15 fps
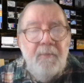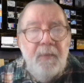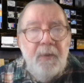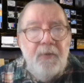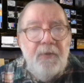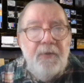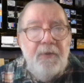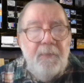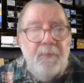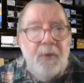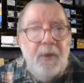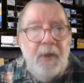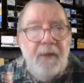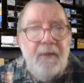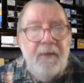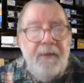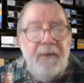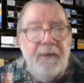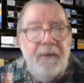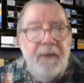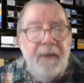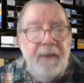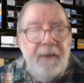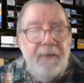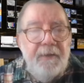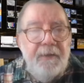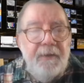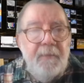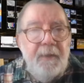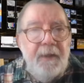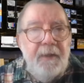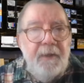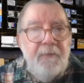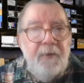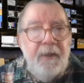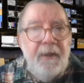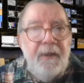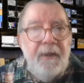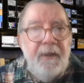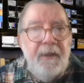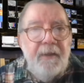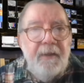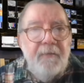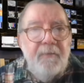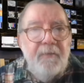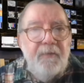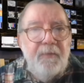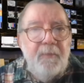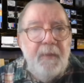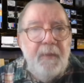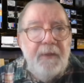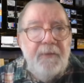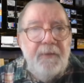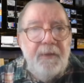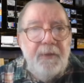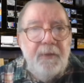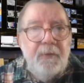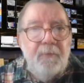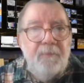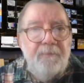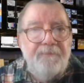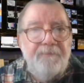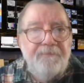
most of the broccoli and lettuce coming in right now comes from Mexico,